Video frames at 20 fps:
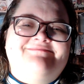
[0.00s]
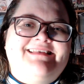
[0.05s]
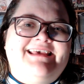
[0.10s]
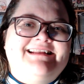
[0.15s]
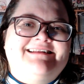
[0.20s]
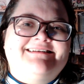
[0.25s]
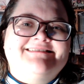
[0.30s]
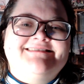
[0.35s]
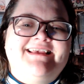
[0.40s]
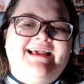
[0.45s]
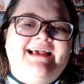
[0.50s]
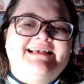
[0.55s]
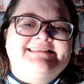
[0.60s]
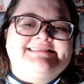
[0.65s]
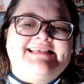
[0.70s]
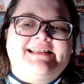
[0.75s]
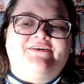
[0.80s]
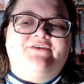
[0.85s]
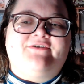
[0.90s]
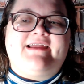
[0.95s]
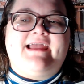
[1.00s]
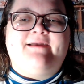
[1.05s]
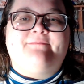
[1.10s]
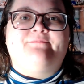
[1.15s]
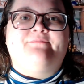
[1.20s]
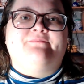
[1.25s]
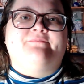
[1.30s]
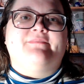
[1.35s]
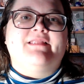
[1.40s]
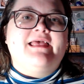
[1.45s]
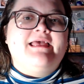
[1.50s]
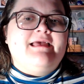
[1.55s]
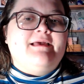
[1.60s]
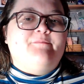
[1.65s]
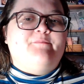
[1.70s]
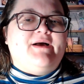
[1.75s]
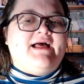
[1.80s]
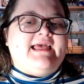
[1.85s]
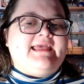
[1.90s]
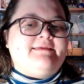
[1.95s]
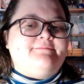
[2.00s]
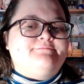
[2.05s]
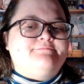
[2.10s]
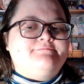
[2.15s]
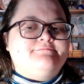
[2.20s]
And I'll see you guys later, okay? Bye.